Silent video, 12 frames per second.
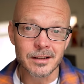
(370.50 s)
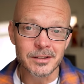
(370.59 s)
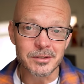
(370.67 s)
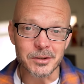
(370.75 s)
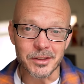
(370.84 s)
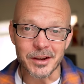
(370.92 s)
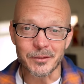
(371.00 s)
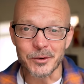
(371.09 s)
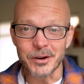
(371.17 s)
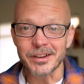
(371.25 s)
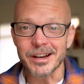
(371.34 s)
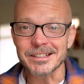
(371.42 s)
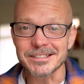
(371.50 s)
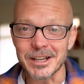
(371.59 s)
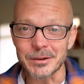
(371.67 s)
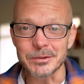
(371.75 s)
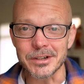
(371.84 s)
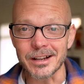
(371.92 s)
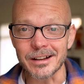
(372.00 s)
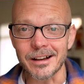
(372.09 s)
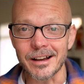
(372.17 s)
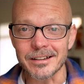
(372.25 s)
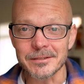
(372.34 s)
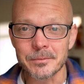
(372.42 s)
So therefore, I got to save what I
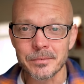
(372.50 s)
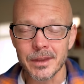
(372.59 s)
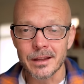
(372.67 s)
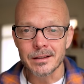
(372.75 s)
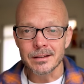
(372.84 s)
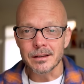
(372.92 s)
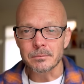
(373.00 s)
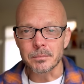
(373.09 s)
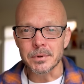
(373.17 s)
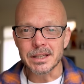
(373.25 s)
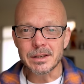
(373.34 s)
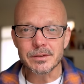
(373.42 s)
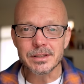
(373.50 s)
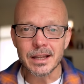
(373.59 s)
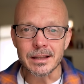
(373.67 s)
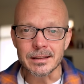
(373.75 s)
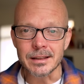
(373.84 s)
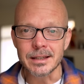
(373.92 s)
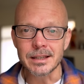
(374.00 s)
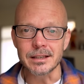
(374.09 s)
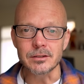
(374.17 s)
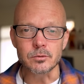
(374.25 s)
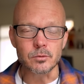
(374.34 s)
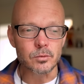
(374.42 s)
got. Beliefs like
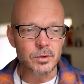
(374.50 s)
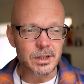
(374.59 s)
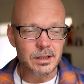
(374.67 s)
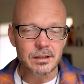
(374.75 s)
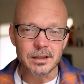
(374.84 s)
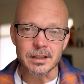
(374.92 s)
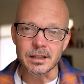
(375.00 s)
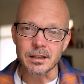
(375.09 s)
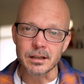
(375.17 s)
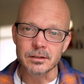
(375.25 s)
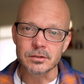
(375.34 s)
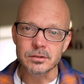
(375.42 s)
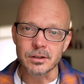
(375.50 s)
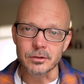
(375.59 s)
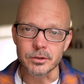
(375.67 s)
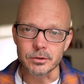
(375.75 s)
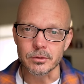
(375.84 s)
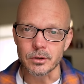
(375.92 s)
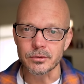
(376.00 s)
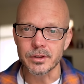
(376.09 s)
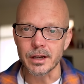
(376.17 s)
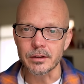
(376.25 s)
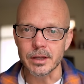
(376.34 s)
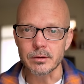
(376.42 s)
these really slow your growth
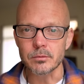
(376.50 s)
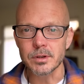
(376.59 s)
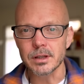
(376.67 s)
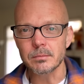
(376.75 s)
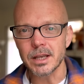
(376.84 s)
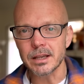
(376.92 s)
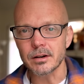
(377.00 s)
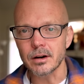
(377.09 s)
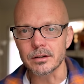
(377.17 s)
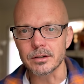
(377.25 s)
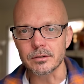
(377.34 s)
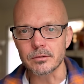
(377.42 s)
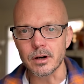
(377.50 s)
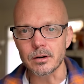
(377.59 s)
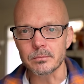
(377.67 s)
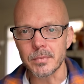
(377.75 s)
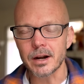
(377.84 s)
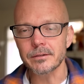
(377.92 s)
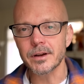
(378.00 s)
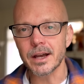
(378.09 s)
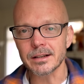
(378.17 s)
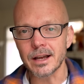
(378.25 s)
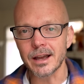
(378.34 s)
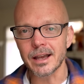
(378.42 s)
down. They really make it hard to grow. Matter of
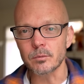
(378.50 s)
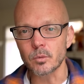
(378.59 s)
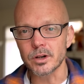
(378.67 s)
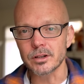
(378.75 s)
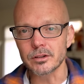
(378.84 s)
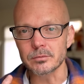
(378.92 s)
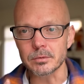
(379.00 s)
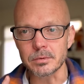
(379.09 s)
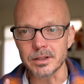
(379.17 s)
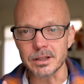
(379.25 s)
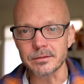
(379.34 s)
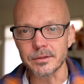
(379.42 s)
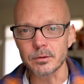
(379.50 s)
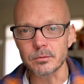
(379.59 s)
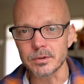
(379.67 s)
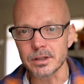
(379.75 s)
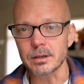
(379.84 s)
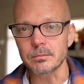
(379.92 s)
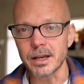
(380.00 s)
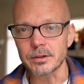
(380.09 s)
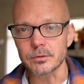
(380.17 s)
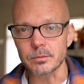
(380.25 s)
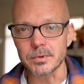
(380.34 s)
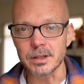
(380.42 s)
fact, I had one global belief that really
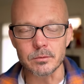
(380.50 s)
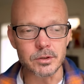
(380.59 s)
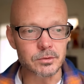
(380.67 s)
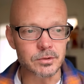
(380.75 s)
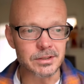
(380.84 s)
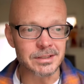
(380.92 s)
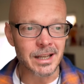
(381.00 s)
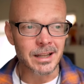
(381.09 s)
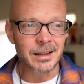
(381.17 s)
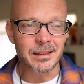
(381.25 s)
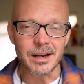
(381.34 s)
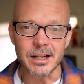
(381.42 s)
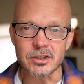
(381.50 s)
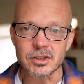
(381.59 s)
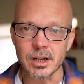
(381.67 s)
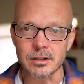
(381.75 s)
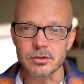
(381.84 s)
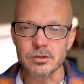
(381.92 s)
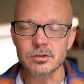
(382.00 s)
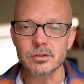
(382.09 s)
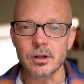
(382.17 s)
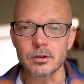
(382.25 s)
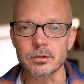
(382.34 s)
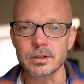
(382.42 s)
messed with me, which was that I change
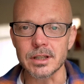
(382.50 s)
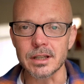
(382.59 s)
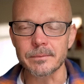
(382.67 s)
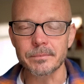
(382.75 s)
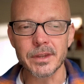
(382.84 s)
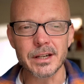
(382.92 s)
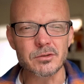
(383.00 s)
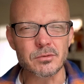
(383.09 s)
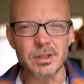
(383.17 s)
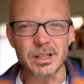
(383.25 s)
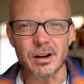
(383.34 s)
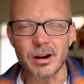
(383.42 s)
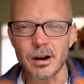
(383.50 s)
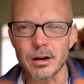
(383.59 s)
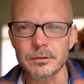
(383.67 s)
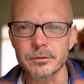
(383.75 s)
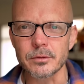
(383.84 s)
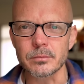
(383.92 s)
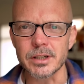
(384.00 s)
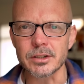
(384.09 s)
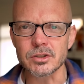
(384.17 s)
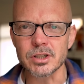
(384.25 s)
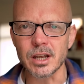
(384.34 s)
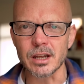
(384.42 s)
slowly, that it's really hard for me
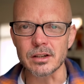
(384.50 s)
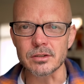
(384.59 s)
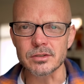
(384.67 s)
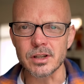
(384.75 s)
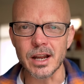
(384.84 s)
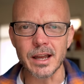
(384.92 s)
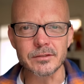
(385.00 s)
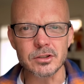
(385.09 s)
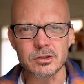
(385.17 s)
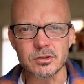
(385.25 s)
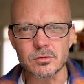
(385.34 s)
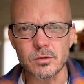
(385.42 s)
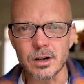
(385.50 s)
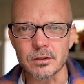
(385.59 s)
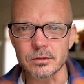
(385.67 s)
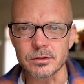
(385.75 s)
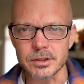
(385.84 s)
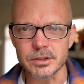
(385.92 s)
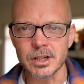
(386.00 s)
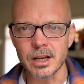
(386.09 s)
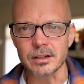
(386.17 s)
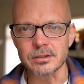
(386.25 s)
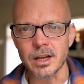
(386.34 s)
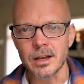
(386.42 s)
to change, that I have to struggle to
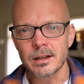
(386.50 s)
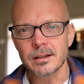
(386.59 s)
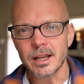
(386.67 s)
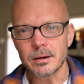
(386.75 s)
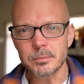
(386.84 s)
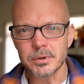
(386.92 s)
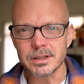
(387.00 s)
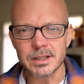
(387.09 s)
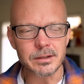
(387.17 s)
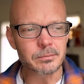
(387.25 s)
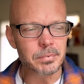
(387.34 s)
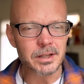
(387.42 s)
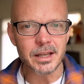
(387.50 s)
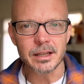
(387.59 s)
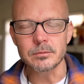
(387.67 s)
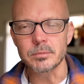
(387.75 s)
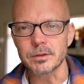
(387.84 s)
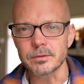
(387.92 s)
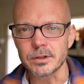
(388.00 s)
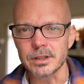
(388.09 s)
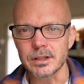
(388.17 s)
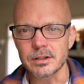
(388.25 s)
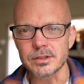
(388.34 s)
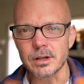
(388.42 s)
change. That belief plagued me for
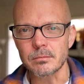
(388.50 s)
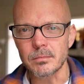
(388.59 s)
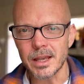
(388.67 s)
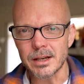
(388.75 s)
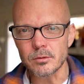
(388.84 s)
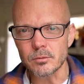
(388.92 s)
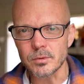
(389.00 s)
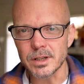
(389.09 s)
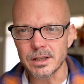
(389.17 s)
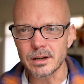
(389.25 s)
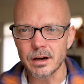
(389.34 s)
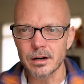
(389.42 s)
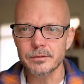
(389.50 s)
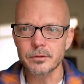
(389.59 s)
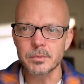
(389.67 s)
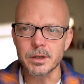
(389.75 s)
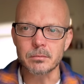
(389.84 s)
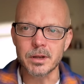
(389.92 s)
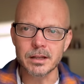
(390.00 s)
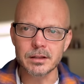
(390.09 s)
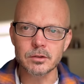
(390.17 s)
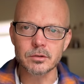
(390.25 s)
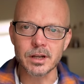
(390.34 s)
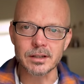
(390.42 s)
years, and it made it really hard for me to make
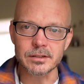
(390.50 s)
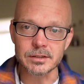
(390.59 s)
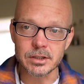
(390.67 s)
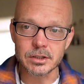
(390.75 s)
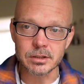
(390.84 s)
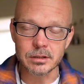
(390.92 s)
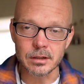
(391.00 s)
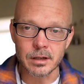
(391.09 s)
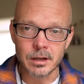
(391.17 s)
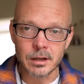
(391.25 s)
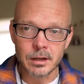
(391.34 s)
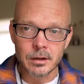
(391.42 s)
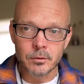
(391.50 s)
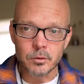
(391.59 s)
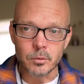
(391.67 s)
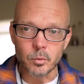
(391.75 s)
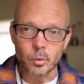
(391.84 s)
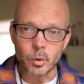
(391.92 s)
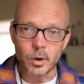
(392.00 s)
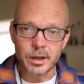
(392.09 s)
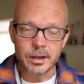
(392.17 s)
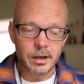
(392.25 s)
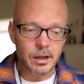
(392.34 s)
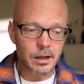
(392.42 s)
the transition from
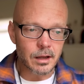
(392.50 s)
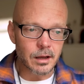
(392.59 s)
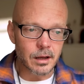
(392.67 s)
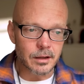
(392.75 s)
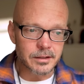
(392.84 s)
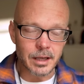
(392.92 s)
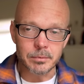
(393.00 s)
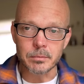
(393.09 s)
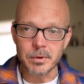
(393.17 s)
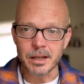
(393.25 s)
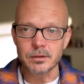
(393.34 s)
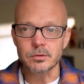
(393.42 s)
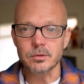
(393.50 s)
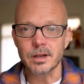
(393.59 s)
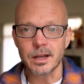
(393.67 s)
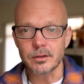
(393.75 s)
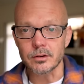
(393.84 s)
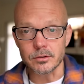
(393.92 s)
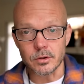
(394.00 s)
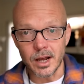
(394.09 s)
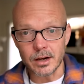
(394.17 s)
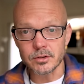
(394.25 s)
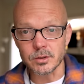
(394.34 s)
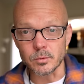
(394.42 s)
one type of man to another, to
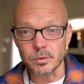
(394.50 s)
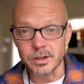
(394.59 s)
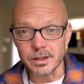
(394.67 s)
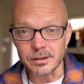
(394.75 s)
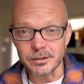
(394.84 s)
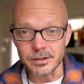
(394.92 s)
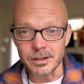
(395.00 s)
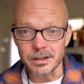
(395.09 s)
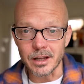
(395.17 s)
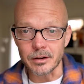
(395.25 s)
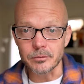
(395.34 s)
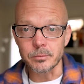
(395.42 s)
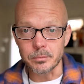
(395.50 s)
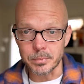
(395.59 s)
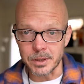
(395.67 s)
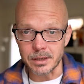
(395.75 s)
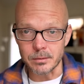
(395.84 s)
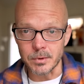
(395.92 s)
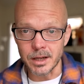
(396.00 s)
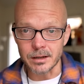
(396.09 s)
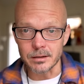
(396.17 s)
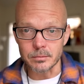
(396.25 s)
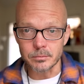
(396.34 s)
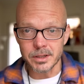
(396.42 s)
actually really learn to love being
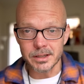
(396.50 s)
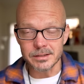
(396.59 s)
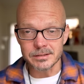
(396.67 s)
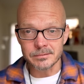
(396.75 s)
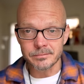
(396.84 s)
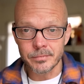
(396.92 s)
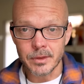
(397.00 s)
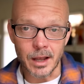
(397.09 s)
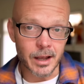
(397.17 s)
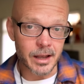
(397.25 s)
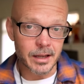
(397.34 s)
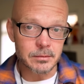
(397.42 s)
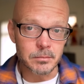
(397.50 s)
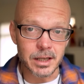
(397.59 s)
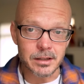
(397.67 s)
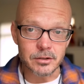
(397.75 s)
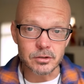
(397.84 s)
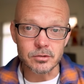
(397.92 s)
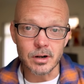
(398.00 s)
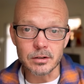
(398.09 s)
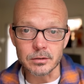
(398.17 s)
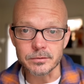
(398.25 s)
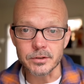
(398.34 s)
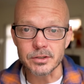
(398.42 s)
male, because I had to make it a
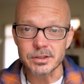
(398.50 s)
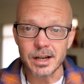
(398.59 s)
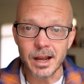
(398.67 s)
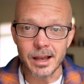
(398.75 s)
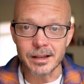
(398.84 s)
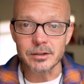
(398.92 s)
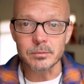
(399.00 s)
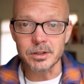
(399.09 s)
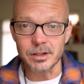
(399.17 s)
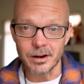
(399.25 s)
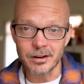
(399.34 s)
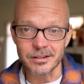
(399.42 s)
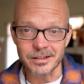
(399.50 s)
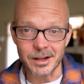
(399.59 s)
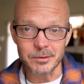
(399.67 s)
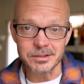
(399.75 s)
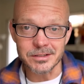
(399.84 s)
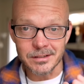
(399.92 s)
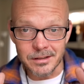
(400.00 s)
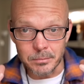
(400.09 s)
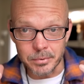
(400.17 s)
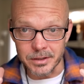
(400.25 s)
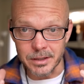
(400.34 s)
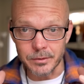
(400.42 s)
struggle first. It had to be hard. That was the
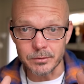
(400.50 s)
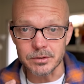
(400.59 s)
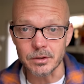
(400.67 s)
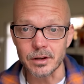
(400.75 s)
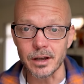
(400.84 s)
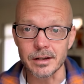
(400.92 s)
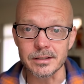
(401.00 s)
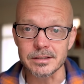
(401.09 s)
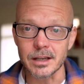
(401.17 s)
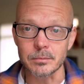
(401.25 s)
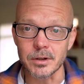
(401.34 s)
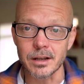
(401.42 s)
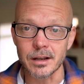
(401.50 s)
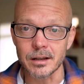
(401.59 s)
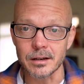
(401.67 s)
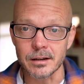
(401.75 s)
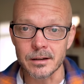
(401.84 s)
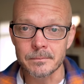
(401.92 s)
belief that was going on inside my head.